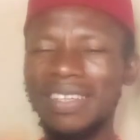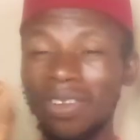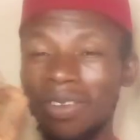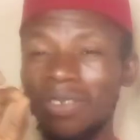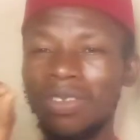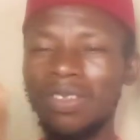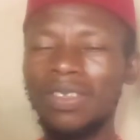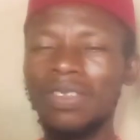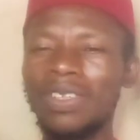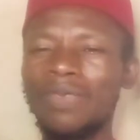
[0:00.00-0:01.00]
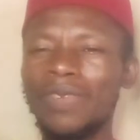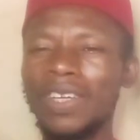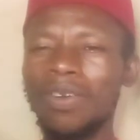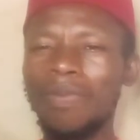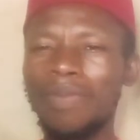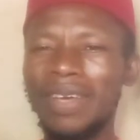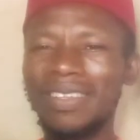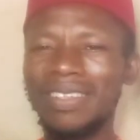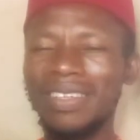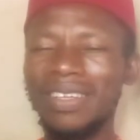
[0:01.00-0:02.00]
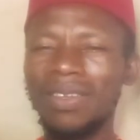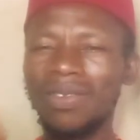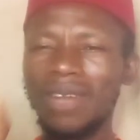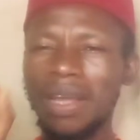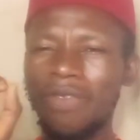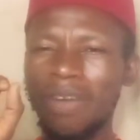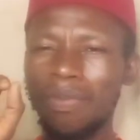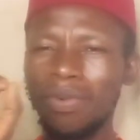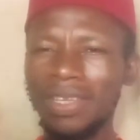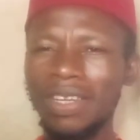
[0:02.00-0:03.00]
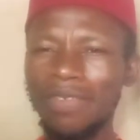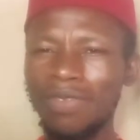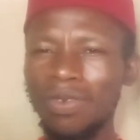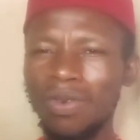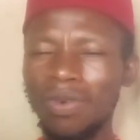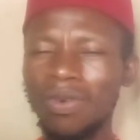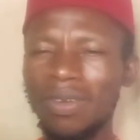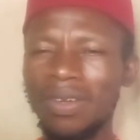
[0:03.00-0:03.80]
Turn on your notification bell so that if I post any video,